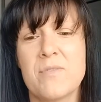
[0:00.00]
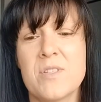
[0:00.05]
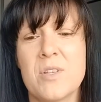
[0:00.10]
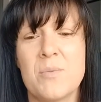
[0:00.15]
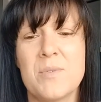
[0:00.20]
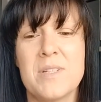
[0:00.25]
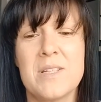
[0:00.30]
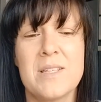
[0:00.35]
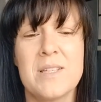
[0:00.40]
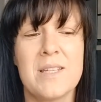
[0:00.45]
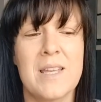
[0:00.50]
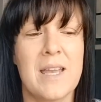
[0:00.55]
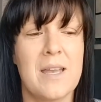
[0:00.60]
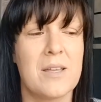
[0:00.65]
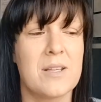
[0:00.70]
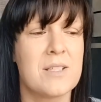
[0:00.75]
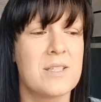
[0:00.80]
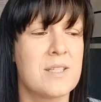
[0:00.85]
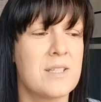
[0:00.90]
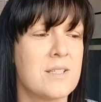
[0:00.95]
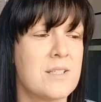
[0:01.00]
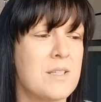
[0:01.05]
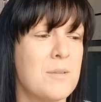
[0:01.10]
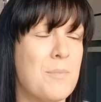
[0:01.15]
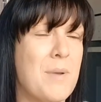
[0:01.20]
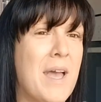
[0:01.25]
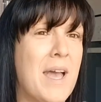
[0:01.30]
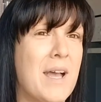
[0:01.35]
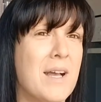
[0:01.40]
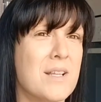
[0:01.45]
so we didn't get to
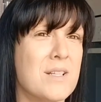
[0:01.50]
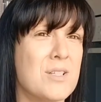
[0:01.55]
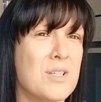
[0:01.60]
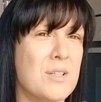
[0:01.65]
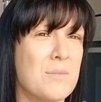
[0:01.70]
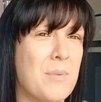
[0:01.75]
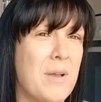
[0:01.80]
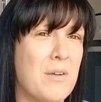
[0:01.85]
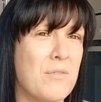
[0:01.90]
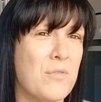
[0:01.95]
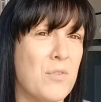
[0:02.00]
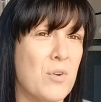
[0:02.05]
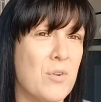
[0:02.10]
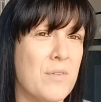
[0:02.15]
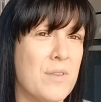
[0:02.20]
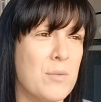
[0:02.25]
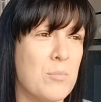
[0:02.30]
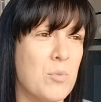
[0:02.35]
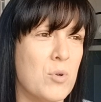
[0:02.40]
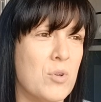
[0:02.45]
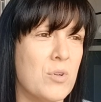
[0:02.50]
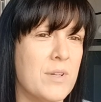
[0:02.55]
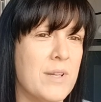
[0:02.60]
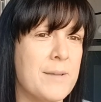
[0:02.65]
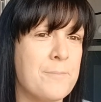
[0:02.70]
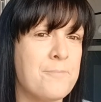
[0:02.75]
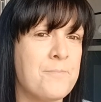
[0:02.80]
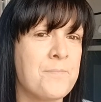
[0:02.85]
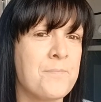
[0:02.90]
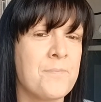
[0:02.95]
bed till about 4 in the
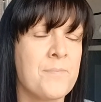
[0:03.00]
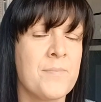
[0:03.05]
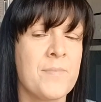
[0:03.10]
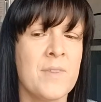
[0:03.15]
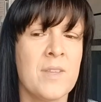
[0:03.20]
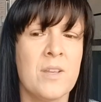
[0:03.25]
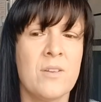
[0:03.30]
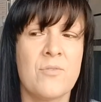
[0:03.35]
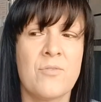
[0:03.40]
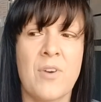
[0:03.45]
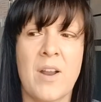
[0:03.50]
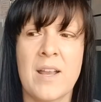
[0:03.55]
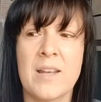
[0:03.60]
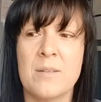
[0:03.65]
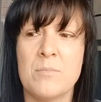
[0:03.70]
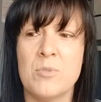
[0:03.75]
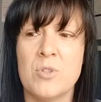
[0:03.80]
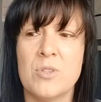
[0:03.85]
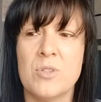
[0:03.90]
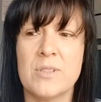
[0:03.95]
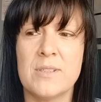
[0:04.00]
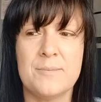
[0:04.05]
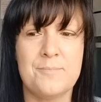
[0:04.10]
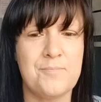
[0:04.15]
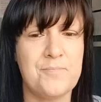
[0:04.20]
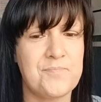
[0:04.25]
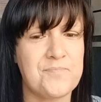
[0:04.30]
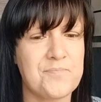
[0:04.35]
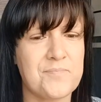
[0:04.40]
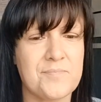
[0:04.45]
morning, Friday morning.